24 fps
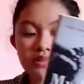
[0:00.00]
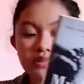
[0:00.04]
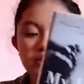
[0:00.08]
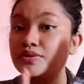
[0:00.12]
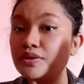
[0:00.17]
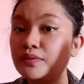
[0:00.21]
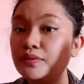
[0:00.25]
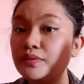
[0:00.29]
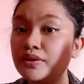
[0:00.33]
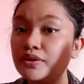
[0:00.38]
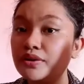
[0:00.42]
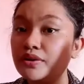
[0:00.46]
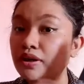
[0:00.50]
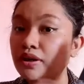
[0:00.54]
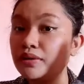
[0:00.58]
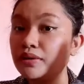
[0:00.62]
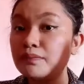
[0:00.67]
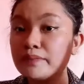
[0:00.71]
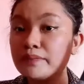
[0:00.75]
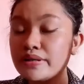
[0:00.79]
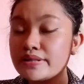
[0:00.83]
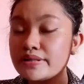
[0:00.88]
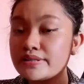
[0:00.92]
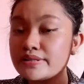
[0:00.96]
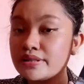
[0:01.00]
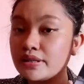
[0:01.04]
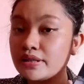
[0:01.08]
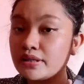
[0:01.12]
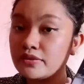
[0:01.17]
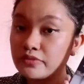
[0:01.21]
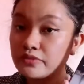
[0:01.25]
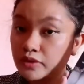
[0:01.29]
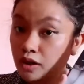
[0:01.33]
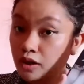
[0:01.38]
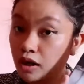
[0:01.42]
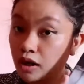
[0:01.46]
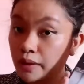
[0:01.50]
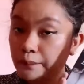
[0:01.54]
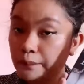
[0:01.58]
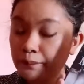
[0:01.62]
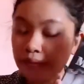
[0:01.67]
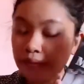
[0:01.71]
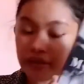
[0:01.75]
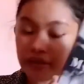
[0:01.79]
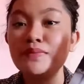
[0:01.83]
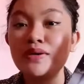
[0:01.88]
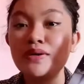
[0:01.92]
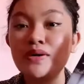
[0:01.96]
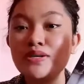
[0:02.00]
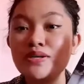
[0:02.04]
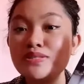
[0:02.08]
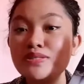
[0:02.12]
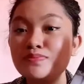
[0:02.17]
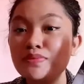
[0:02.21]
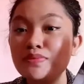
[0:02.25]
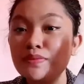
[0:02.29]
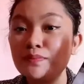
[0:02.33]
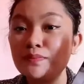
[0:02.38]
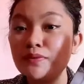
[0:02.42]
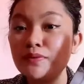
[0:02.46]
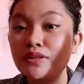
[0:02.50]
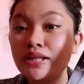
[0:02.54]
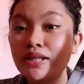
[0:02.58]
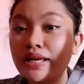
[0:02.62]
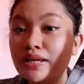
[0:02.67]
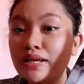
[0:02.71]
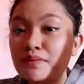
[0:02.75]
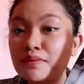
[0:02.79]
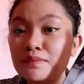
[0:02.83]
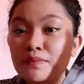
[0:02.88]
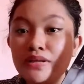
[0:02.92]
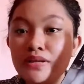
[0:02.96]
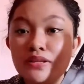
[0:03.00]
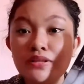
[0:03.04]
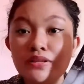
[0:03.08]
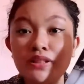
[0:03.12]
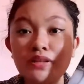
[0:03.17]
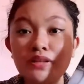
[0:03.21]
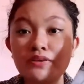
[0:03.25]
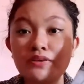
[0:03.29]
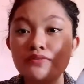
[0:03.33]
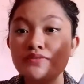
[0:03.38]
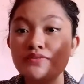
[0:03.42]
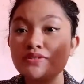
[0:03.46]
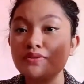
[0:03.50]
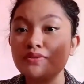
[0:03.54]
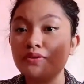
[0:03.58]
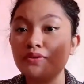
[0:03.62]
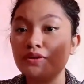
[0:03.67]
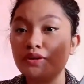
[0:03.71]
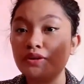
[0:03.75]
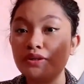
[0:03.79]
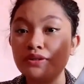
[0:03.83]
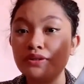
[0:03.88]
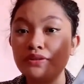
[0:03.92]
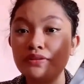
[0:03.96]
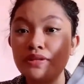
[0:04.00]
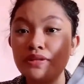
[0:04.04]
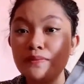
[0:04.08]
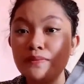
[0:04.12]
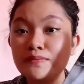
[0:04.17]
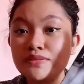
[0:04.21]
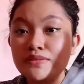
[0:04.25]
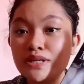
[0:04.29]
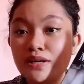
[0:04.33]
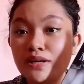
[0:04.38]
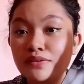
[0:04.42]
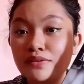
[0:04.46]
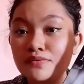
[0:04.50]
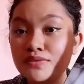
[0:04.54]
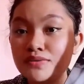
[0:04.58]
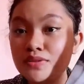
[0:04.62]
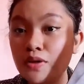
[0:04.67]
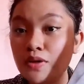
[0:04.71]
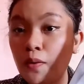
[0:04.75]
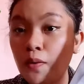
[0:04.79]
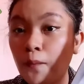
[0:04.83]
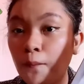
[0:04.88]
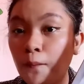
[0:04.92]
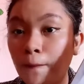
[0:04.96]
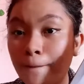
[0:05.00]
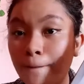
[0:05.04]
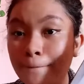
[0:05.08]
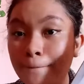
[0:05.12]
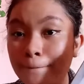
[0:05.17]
So I got myself a copy because people like me loves to hurt themselves. So